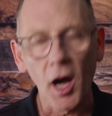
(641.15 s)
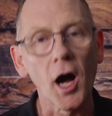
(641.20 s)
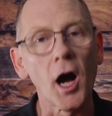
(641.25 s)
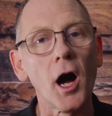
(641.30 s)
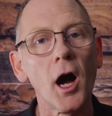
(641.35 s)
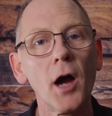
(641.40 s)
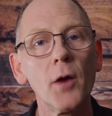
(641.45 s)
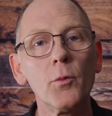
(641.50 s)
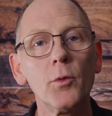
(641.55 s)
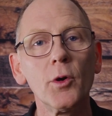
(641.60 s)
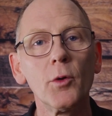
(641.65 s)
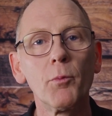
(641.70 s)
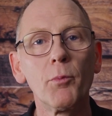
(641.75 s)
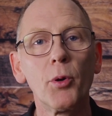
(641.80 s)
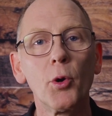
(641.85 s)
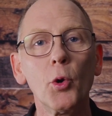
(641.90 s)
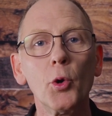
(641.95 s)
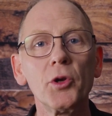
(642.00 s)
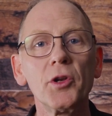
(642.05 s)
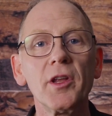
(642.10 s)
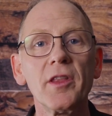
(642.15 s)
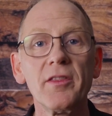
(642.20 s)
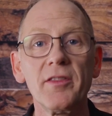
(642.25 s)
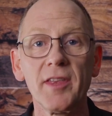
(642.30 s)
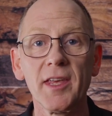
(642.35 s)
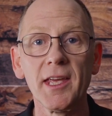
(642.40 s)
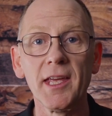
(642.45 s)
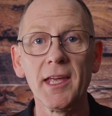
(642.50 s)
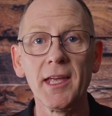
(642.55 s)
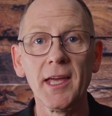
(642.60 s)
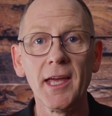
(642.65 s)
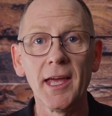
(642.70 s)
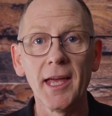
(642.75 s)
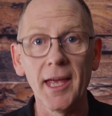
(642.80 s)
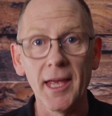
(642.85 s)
I will put the